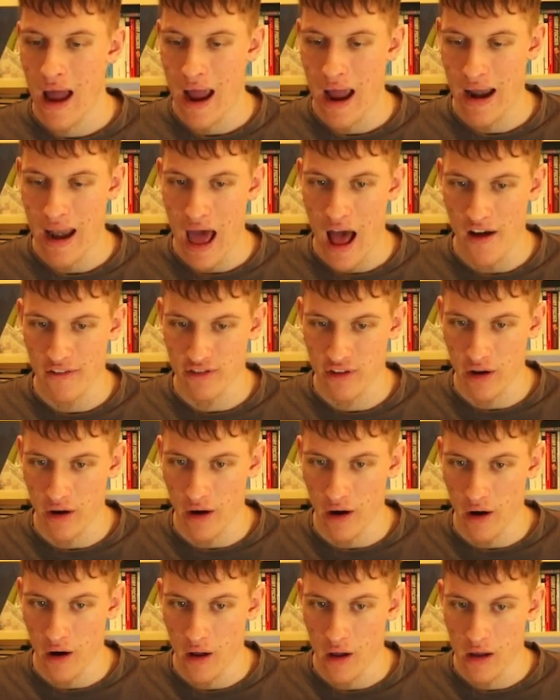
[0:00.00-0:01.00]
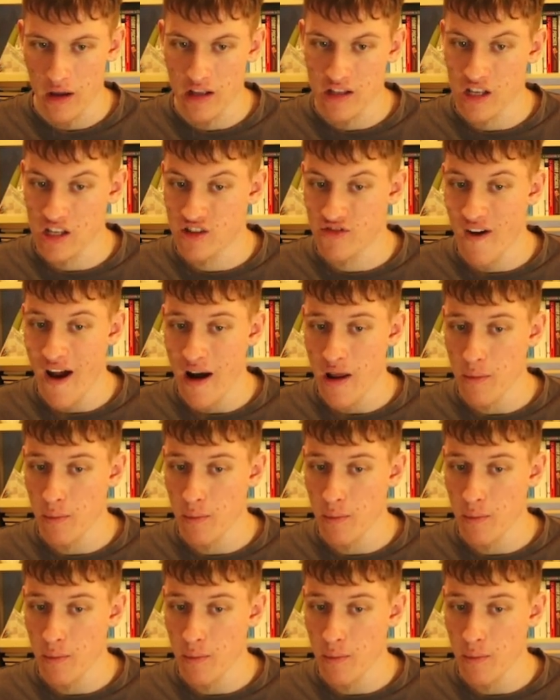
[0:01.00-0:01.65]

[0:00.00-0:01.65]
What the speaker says: And after, it's very